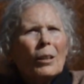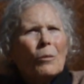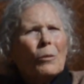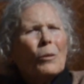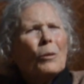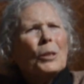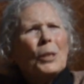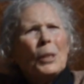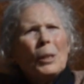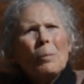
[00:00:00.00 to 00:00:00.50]

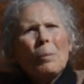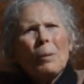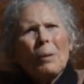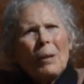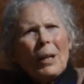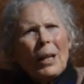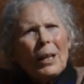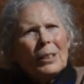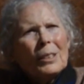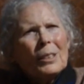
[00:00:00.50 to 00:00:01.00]
for deeper
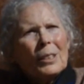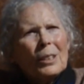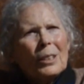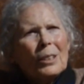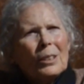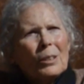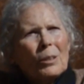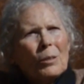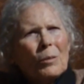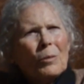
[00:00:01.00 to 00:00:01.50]

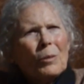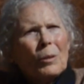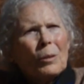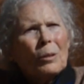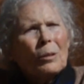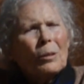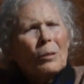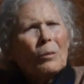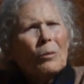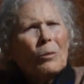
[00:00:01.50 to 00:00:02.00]
answers,
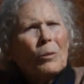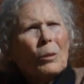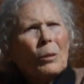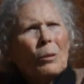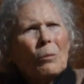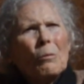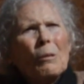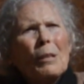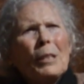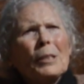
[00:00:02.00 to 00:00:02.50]
for
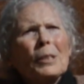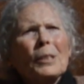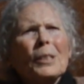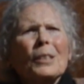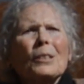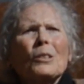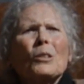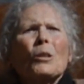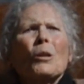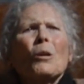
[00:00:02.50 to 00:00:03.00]
a
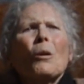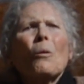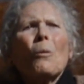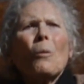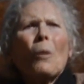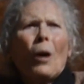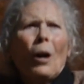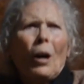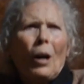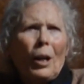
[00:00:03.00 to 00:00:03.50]
reason to
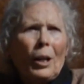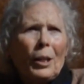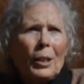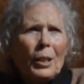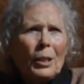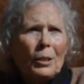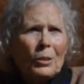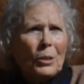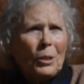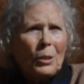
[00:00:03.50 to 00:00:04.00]
go
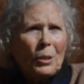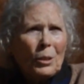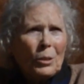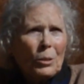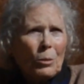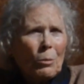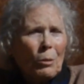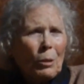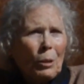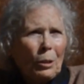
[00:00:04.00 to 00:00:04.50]
on into
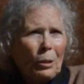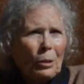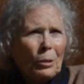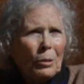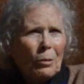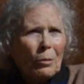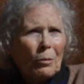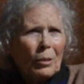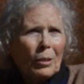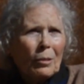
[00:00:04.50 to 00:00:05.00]
this world,
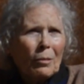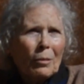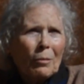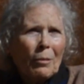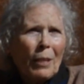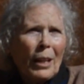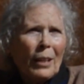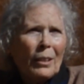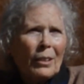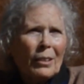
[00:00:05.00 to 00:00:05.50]

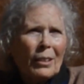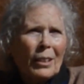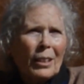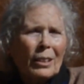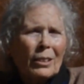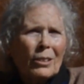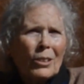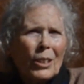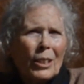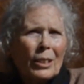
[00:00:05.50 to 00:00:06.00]
rather
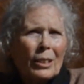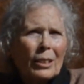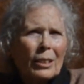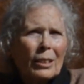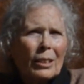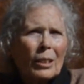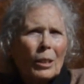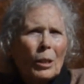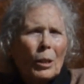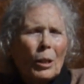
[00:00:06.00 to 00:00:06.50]
than just